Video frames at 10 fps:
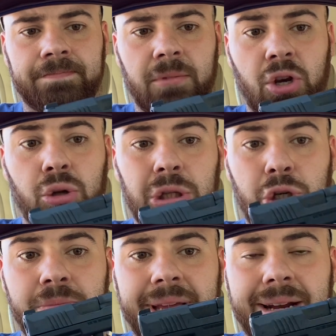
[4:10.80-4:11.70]

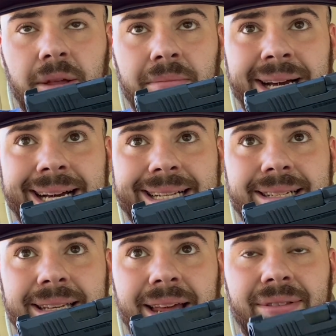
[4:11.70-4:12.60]
lubing out of the
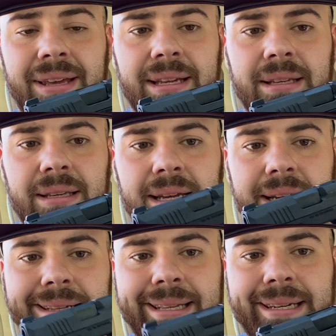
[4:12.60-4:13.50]
box, nothing. I
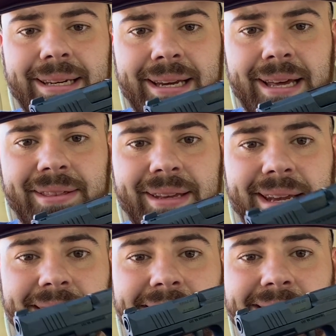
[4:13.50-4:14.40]
didn't clean it, did nothing,
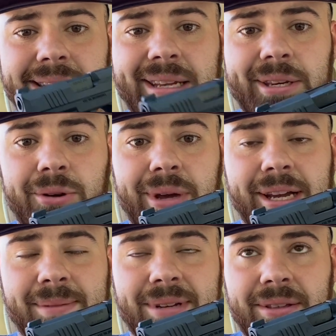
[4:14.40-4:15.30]
and it has had no
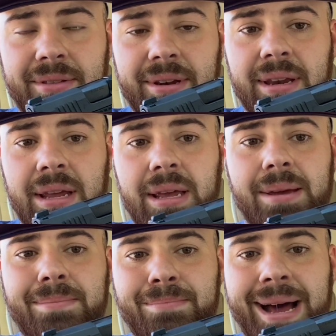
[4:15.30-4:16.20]
hiccups other than
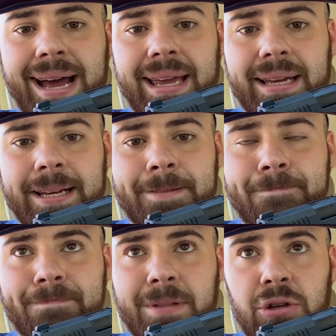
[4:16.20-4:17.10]
my
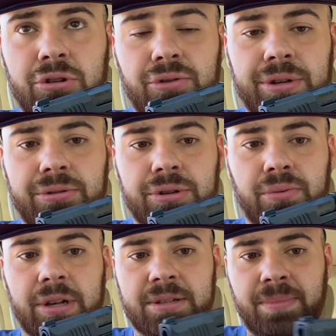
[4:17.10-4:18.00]
user induced
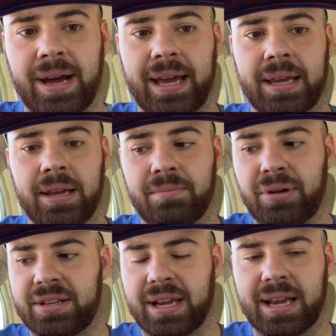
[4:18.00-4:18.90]
ones by
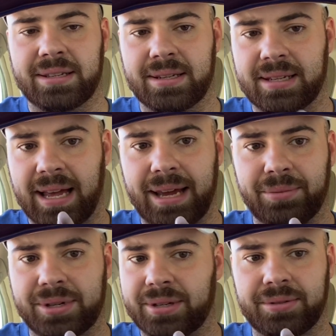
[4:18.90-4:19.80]
pressing against the slide,
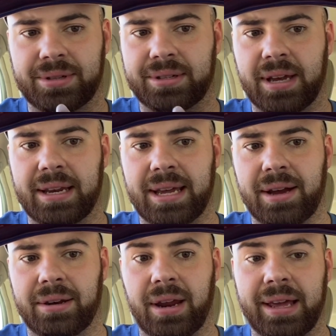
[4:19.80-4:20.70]
which slows the slide
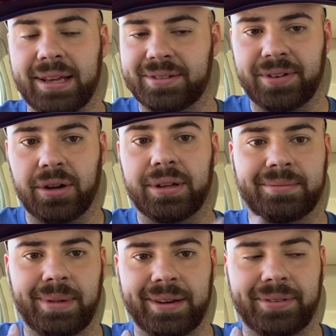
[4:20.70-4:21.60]
down. Not its fault,
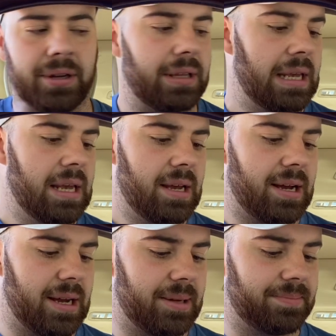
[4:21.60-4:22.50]
it's my fault.
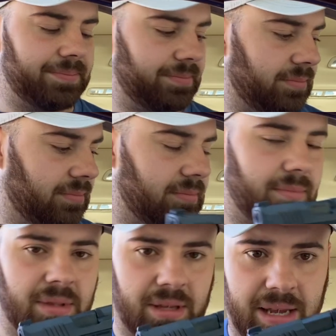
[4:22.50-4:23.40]

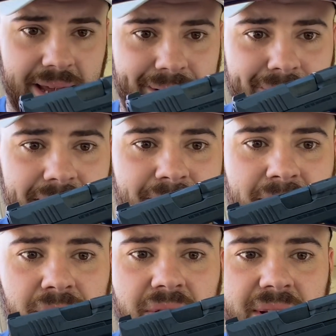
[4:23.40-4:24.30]
Yeah, I would
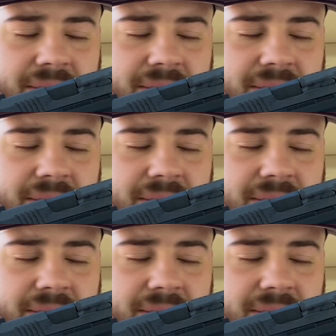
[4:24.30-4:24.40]
recommend one of these.